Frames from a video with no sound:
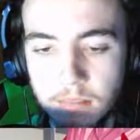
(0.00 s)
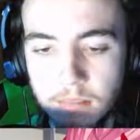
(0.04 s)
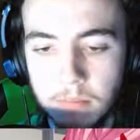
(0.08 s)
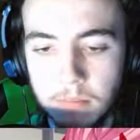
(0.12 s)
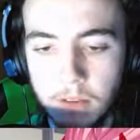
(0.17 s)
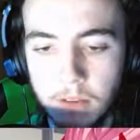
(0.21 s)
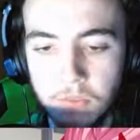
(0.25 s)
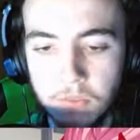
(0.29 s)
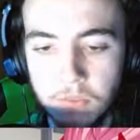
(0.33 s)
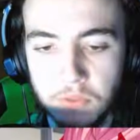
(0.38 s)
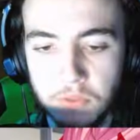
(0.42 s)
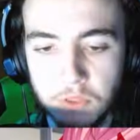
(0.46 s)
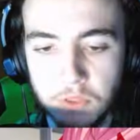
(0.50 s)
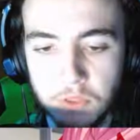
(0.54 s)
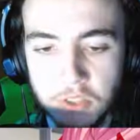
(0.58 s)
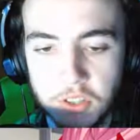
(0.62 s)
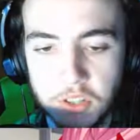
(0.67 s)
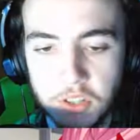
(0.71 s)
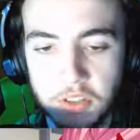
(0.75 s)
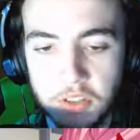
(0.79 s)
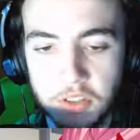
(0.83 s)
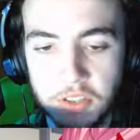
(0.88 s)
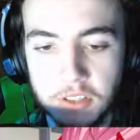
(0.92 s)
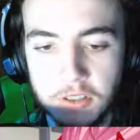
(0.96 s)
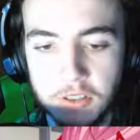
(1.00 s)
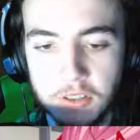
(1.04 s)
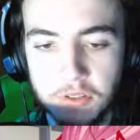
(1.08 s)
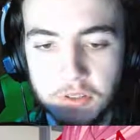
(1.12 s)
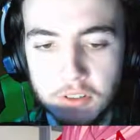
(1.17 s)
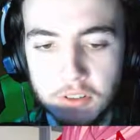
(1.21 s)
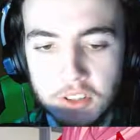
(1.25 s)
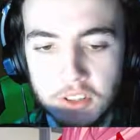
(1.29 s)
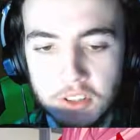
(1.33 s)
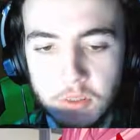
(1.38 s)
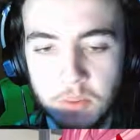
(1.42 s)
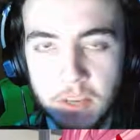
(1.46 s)
Mouthful, Sayori
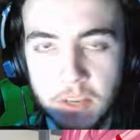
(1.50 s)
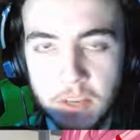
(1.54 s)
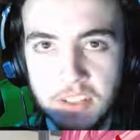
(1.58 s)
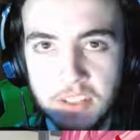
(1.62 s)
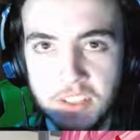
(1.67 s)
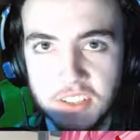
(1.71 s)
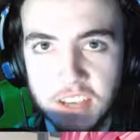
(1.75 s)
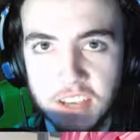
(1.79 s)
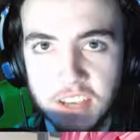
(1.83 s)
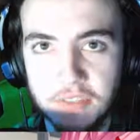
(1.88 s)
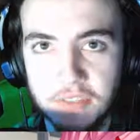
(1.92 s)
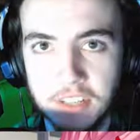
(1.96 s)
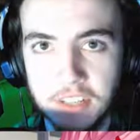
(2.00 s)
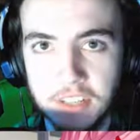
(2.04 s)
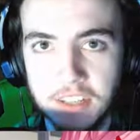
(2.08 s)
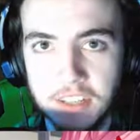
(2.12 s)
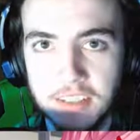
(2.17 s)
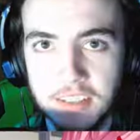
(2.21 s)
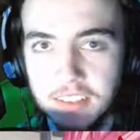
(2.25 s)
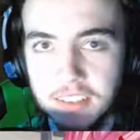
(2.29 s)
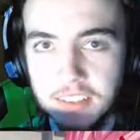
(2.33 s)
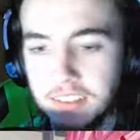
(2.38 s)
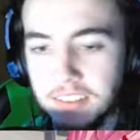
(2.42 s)
trots away to safety.